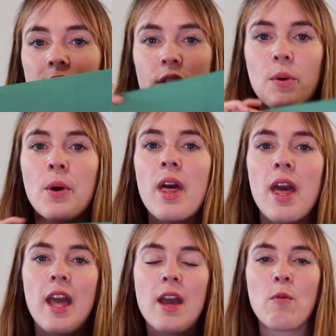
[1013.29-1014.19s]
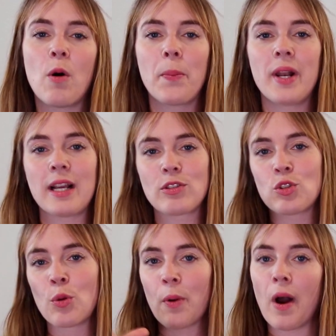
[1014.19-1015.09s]
So it won't be like
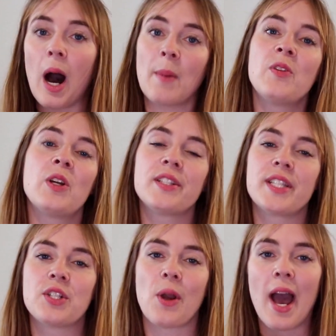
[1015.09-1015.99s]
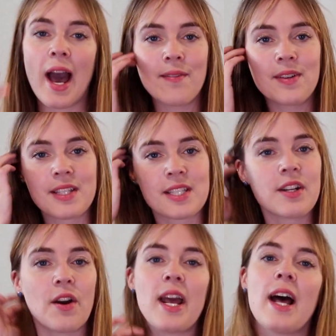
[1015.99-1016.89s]
super obvious that you have it. It's still
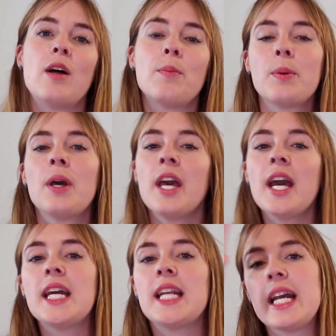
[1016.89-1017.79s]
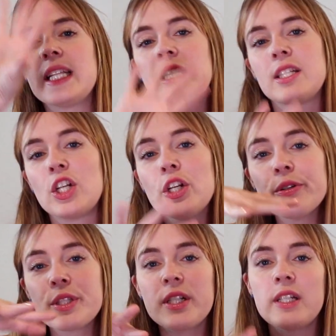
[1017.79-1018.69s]
gonna help enhance the
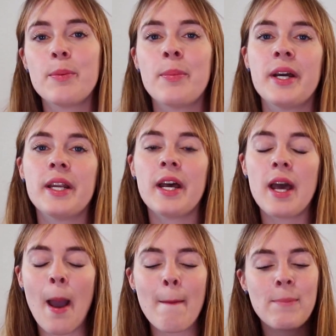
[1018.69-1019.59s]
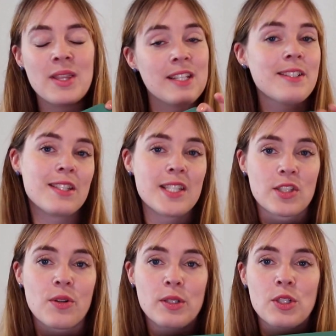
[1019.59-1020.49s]
glutes a little bit. But this is the
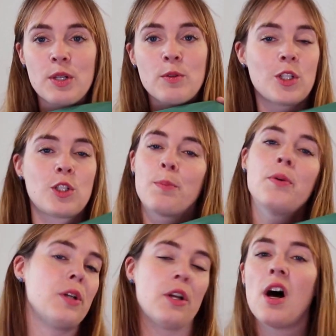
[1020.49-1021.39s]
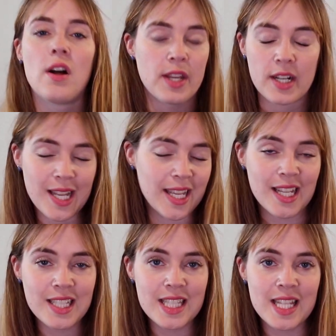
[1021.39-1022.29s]
scrunch Gymshark should put on all their
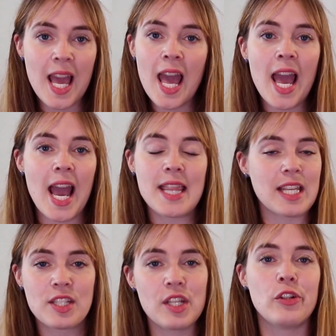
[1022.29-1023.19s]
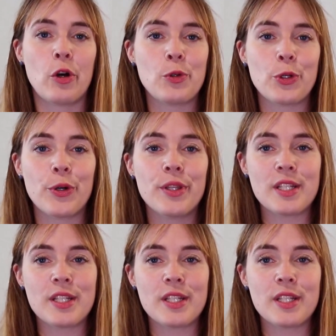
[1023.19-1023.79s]
leggings, and they still don't do it.